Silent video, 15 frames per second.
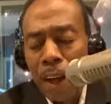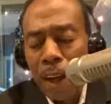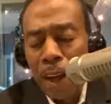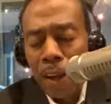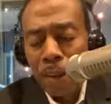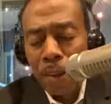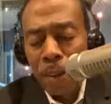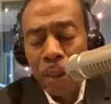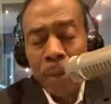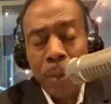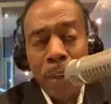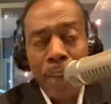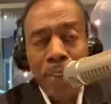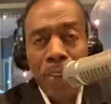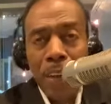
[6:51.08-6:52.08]
Uh, so I went to my
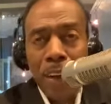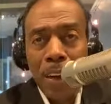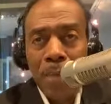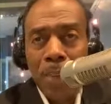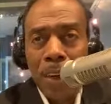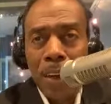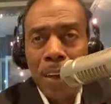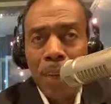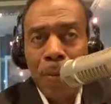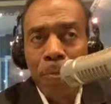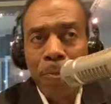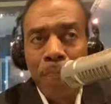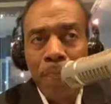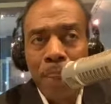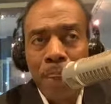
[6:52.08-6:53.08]
next job. Uh,
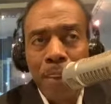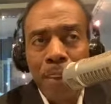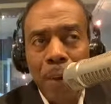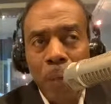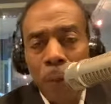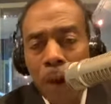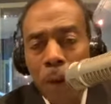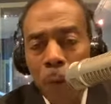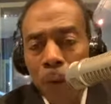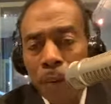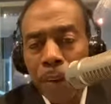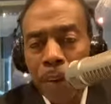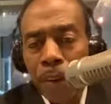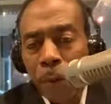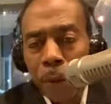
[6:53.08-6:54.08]
you know, I
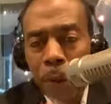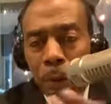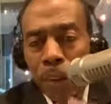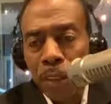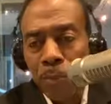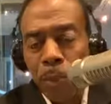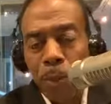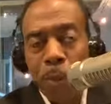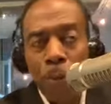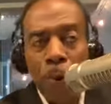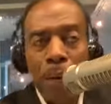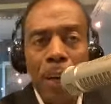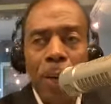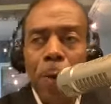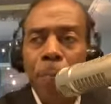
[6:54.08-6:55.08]
wandered in the wilderness for a little
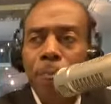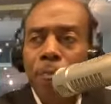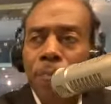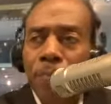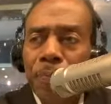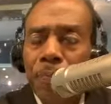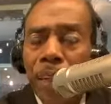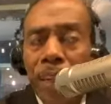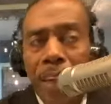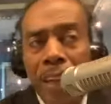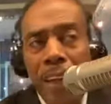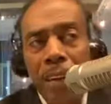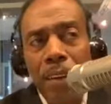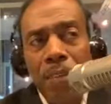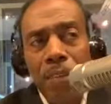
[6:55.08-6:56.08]
while
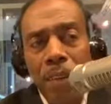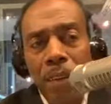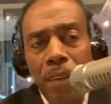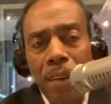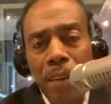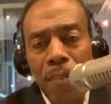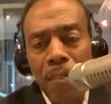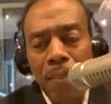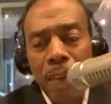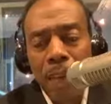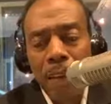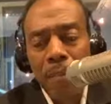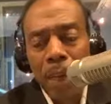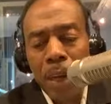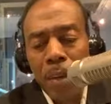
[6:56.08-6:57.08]
and
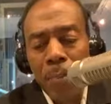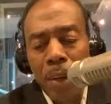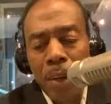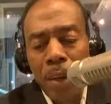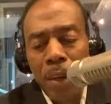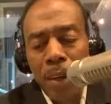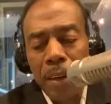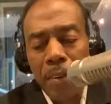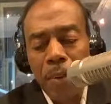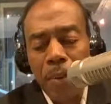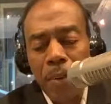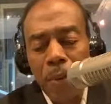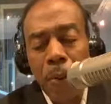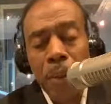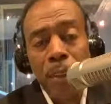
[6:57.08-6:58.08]
finally become a, uh,
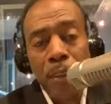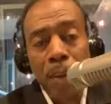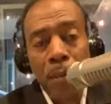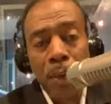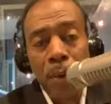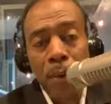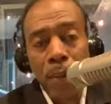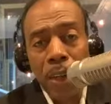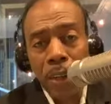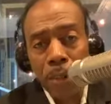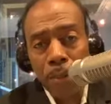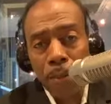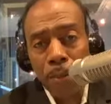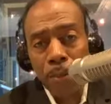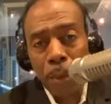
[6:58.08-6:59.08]
joined this company called
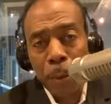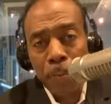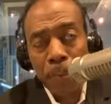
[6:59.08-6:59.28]
Telegrocery.